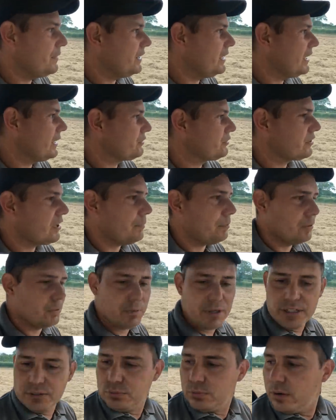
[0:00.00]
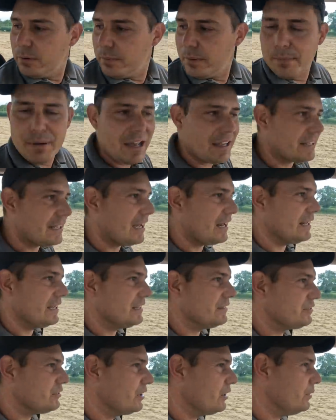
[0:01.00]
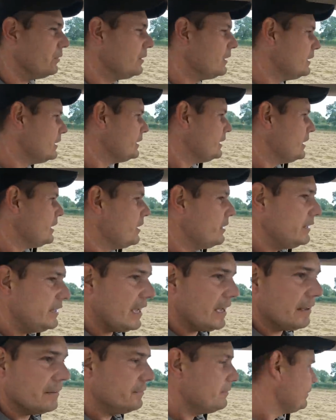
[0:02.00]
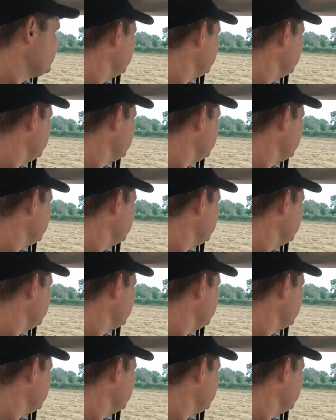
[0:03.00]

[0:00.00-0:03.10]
in the next couple of weeks we'll be back at it, so yeah.